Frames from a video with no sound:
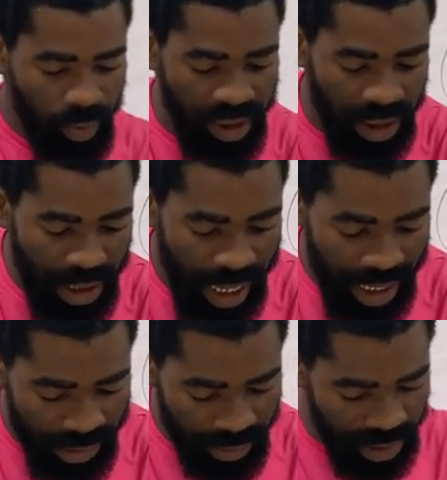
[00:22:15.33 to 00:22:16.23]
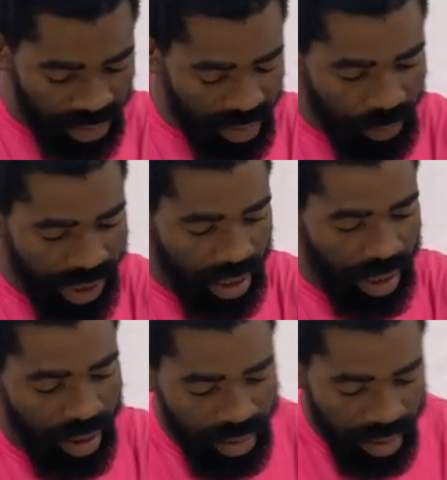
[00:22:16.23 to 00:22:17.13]
Question 9. I just want this to be quick
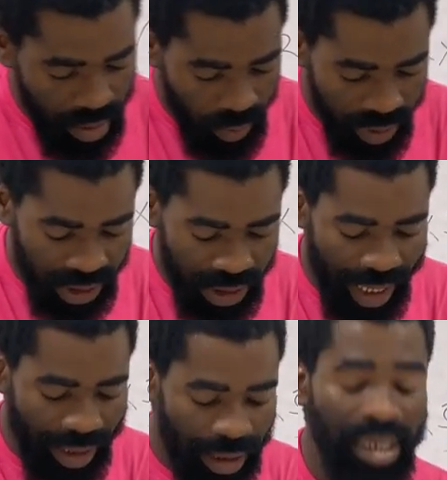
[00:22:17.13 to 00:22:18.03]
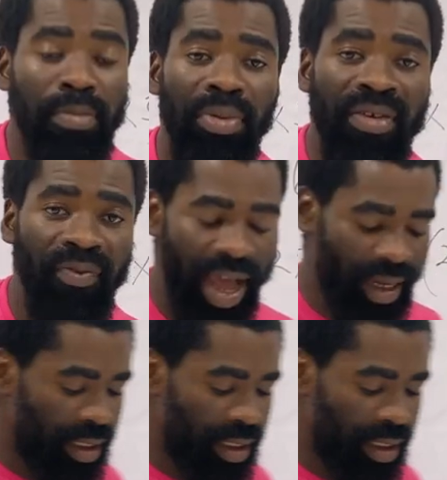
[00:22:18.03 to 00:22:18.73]
here. Question 9. Simplify.